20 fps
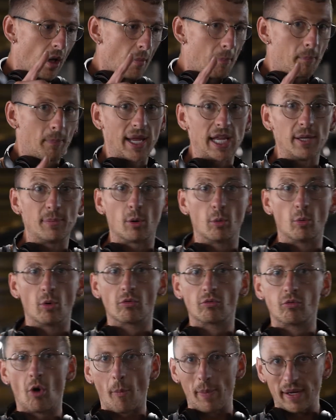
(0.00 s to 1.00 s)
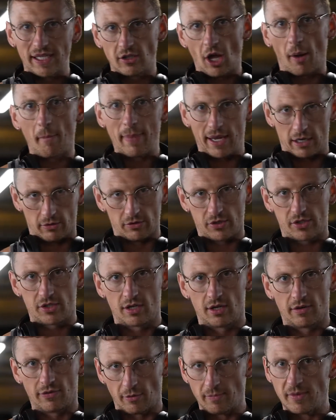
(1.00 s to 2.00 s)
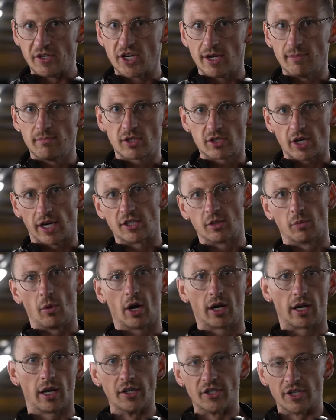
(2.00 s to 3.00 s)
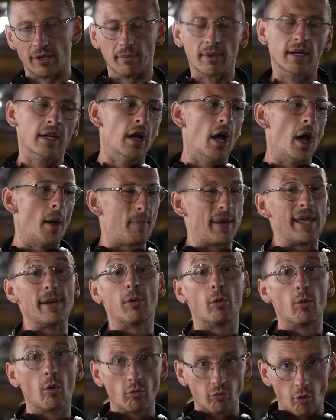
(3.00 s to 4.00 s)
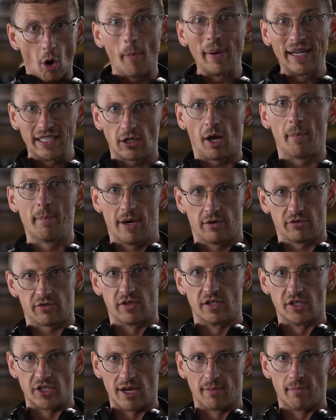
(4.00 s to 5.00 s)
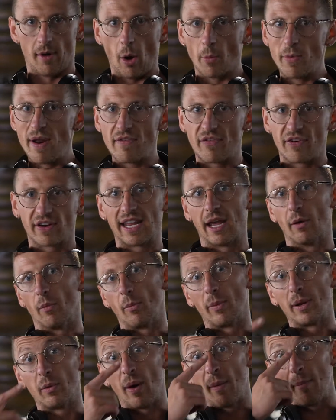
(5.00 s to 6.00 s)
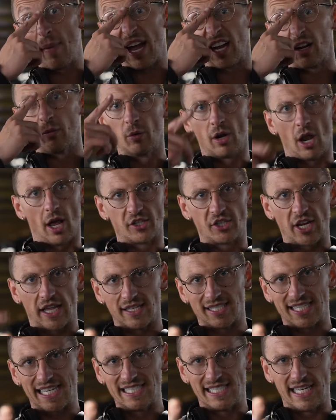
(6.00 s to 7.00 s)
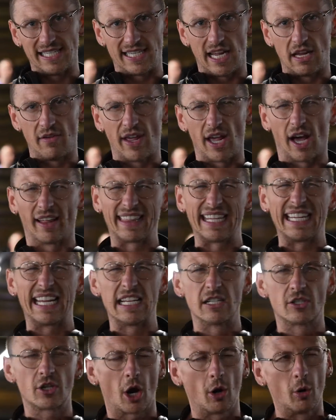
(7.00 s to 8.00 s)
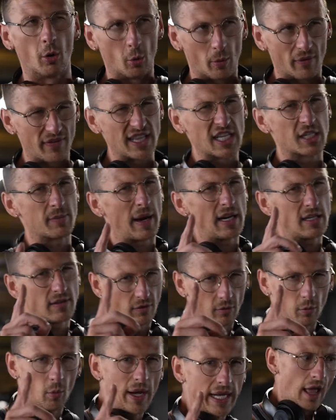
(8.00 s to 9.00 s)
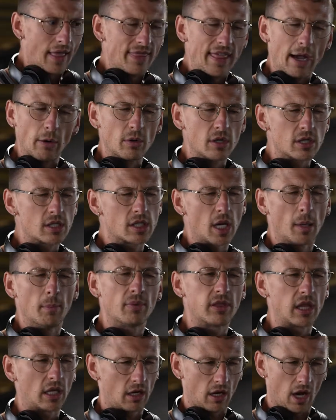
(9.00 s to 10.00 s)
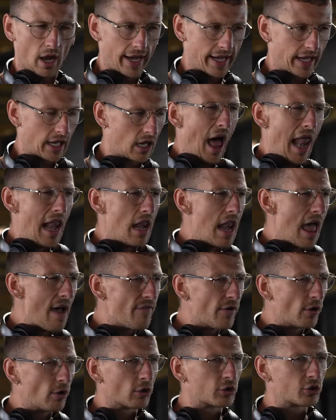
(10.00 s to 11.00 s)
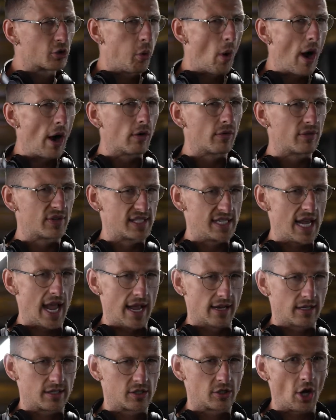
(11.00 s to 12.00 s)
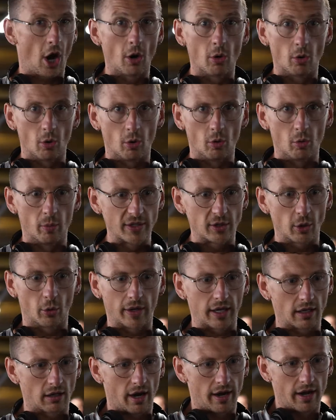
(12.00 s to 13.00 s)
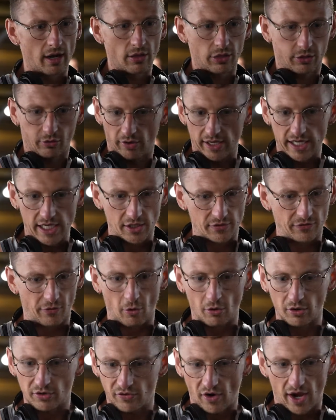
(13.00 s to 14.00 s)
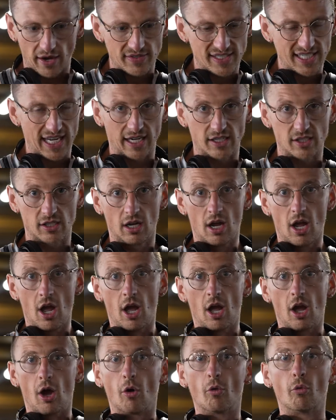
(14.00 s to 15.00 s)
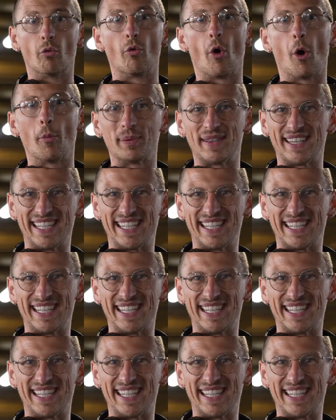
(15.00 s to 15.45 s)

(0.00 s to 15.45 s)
people were robbing dumbbells from the gym, because I used to work at a gym. People were robbing dumbbells from the gym. I'll never forget when we went back and we're like, check the CCTV. I think in total, within the space of a week, there was something like 11 or 12 sets total. We're talking like 3s, 4s, 5s, 6s. Robbed,